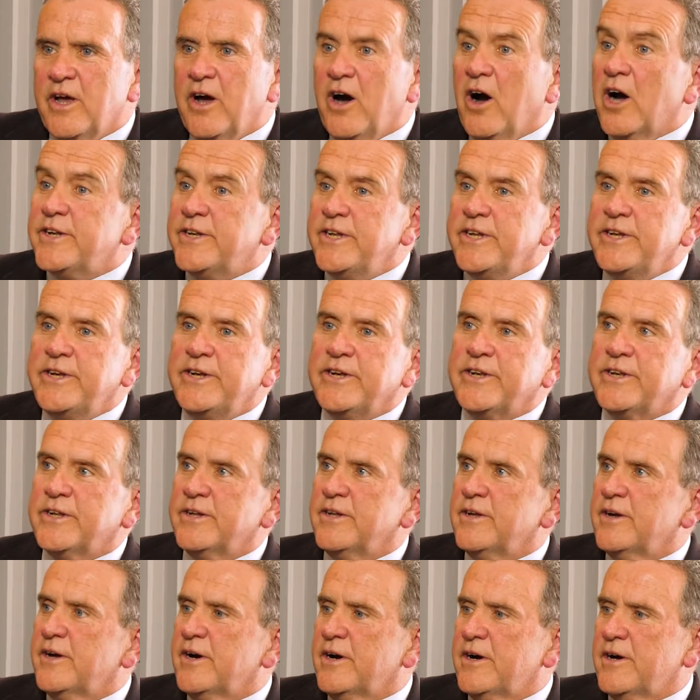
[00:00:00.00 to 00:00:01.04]
I didn't
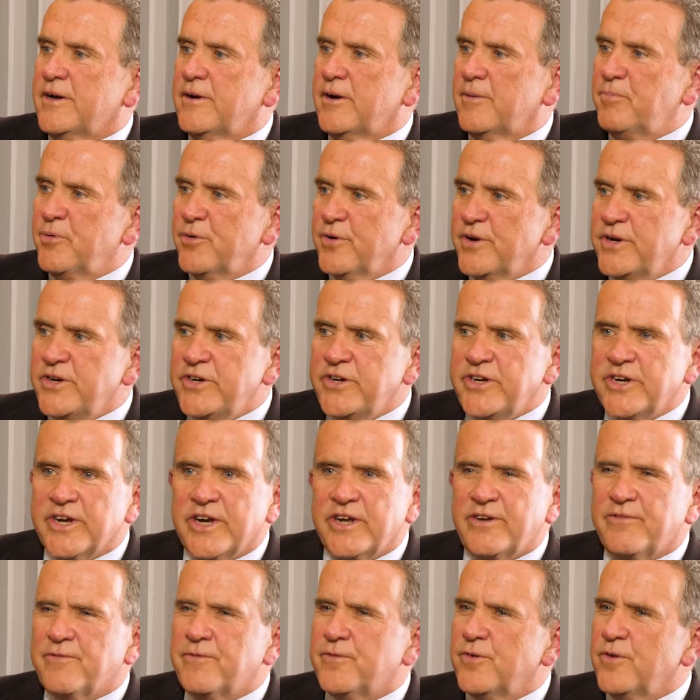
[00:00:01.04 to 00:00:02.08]

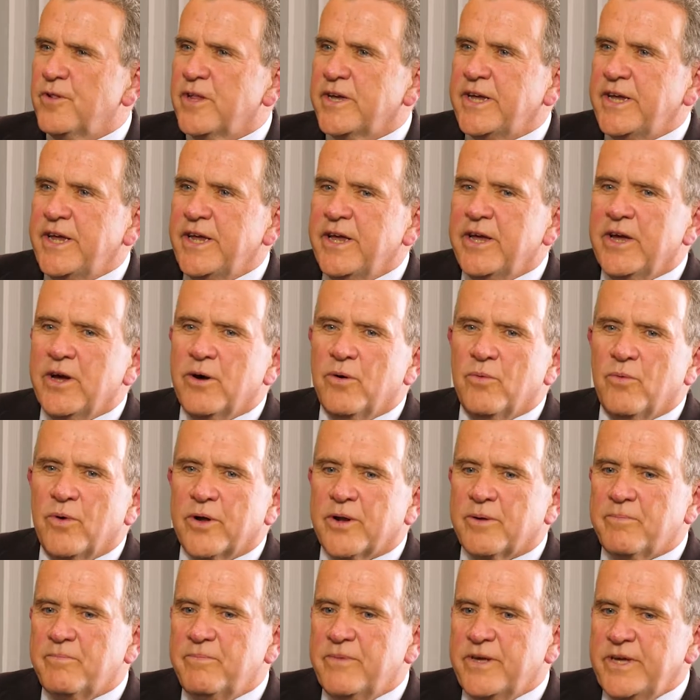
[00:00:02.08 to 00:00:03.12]
appreciate fully what
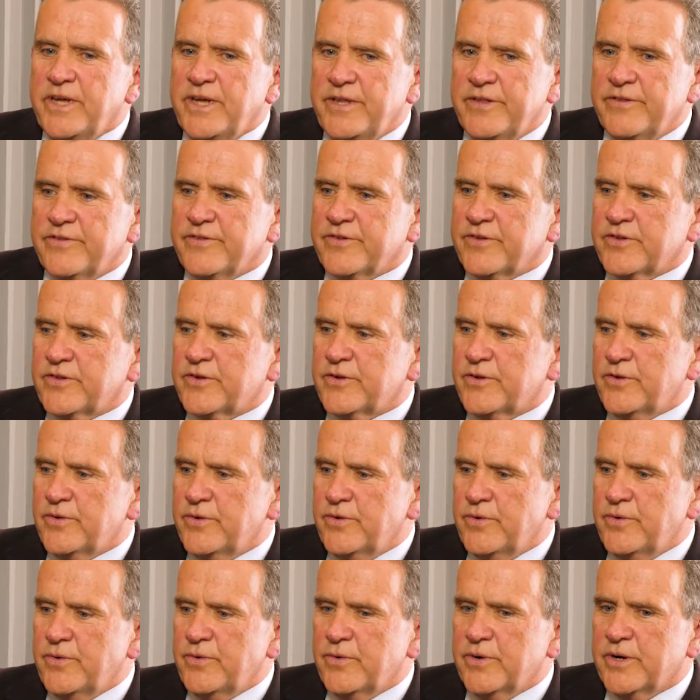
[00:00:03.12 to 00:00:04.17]
it means
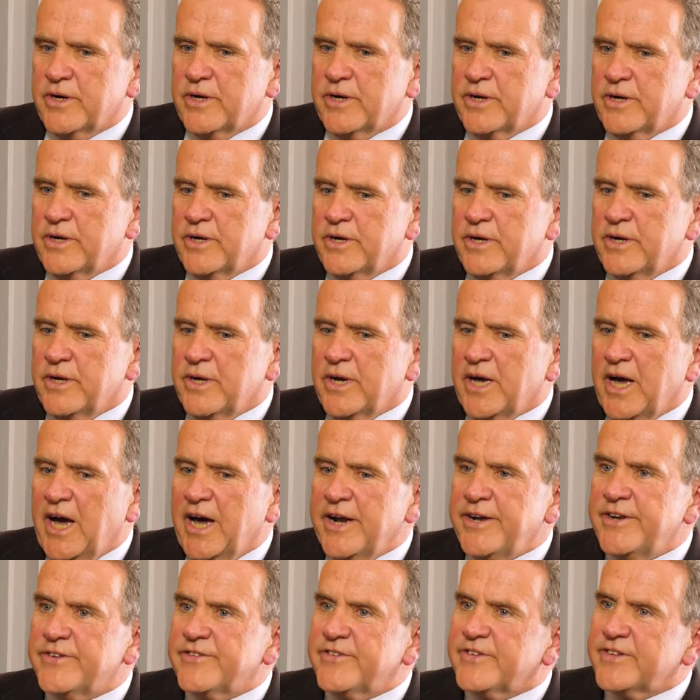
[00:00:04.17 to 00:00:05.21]
to
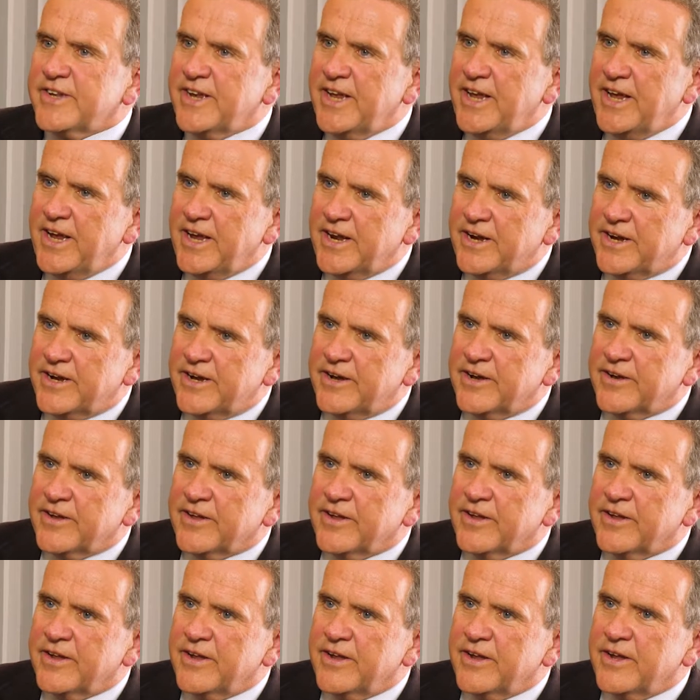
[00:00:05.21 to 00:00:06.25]
understand
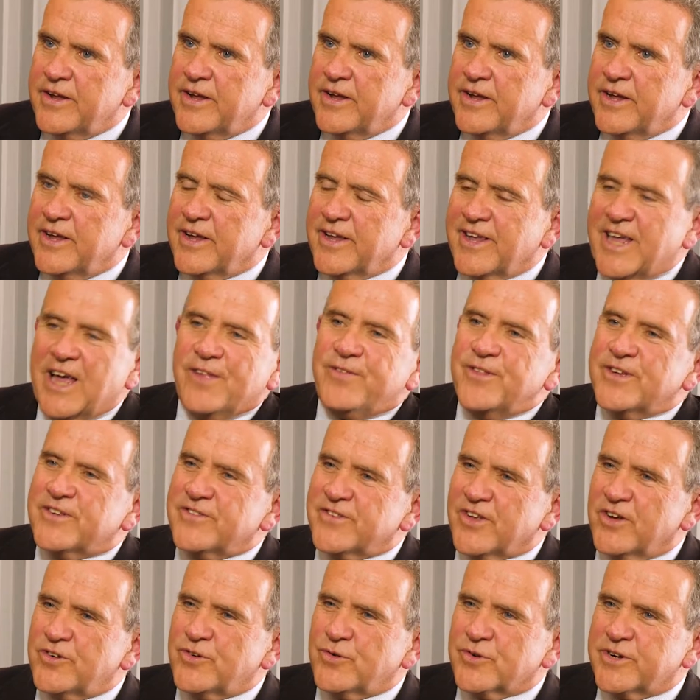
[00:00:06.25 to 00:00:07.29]
Catholic
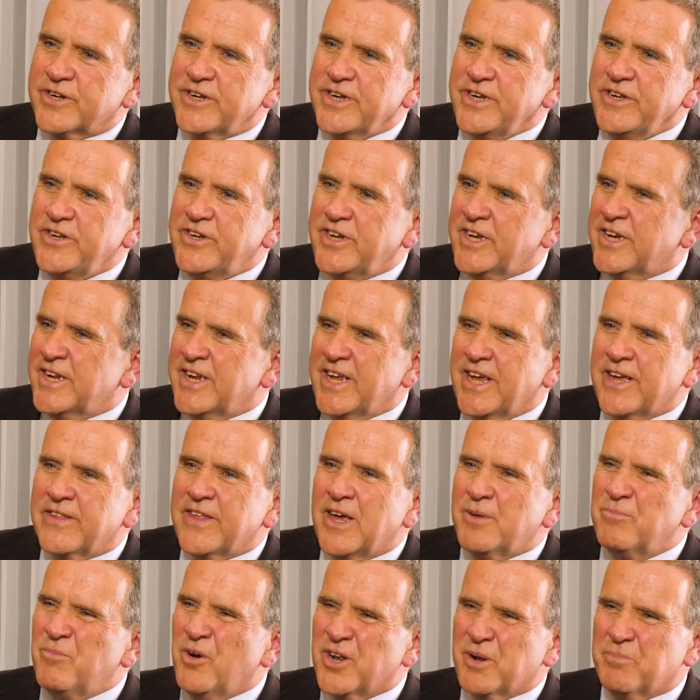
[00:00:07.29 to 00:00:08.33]
social teaching and how
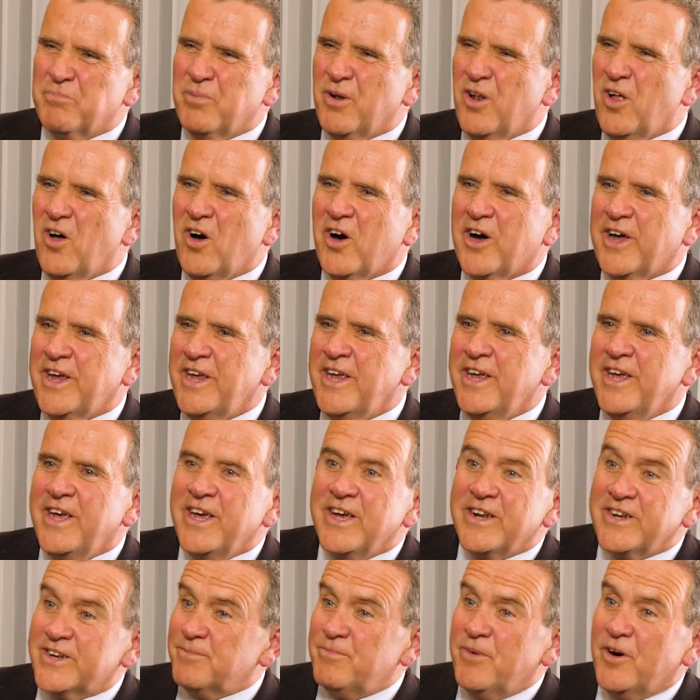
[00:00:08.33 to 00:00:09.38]
that might apply
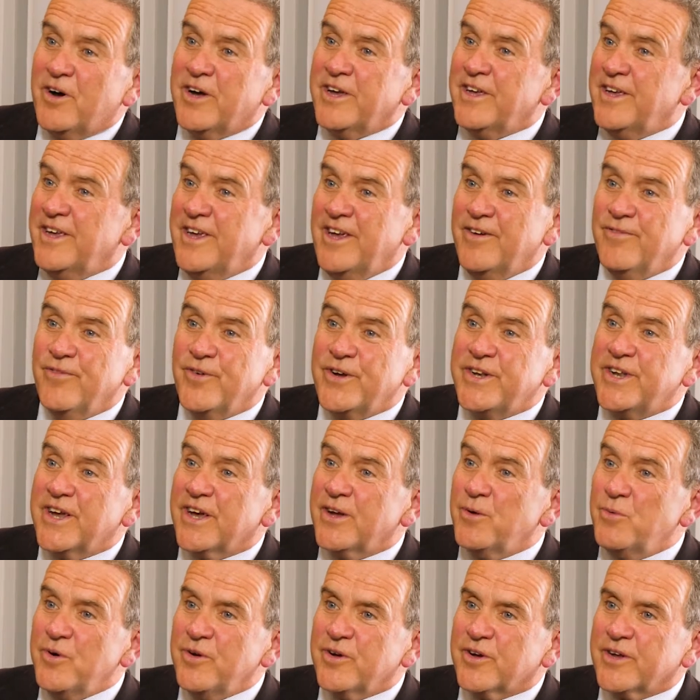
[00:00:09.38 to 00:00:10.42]
to my
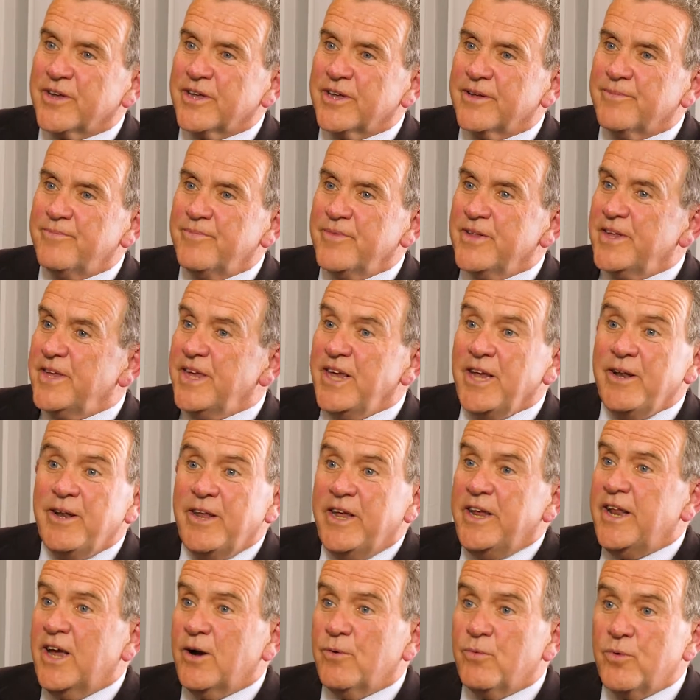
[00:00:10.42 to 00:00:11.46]
everyday work.
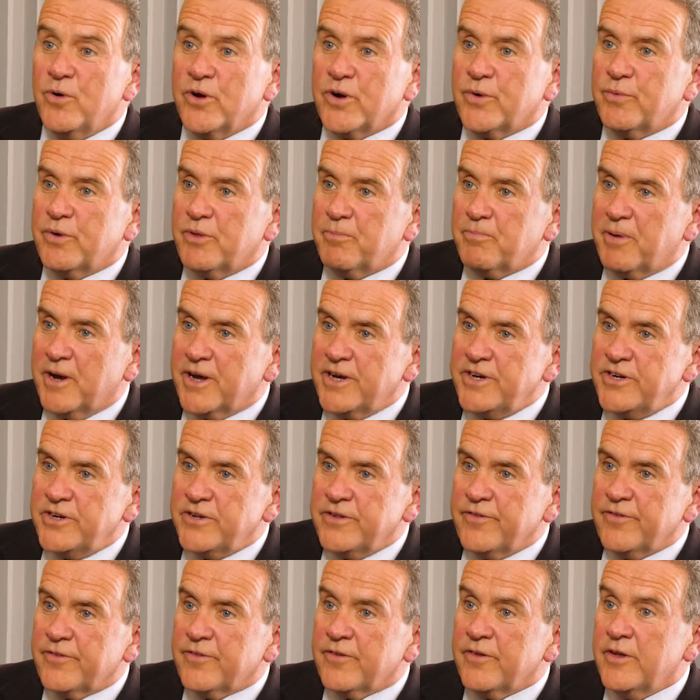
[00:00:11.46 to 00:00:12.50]
In our work with
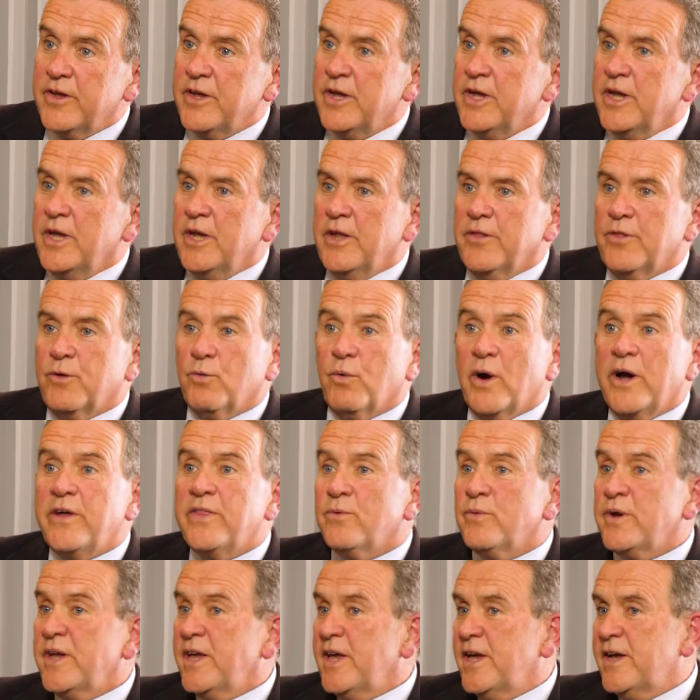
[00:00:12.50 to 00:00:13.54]
patients, the way
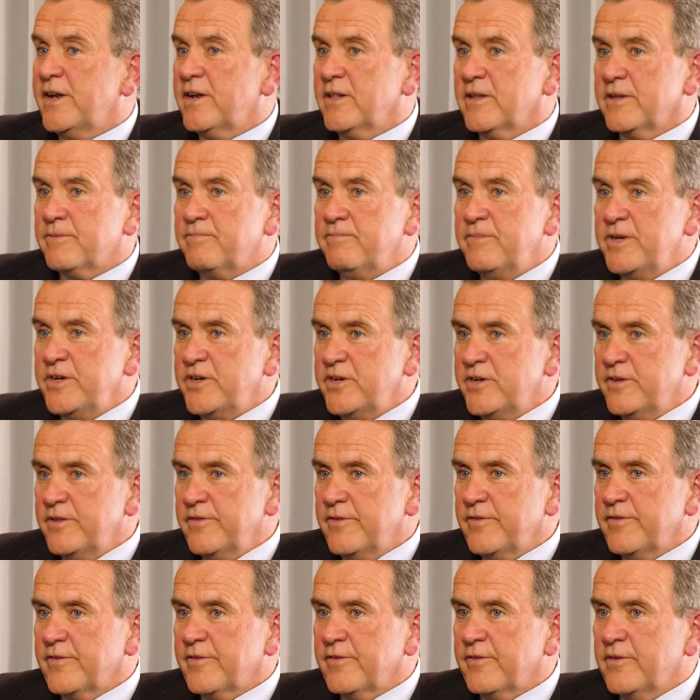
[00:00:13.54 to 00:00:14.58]
that we handle
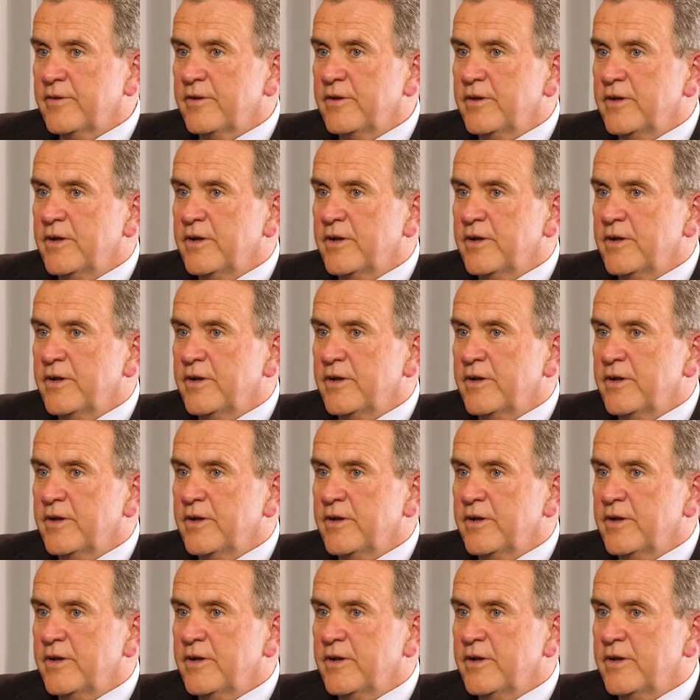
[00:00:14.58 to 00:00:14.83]
admissions,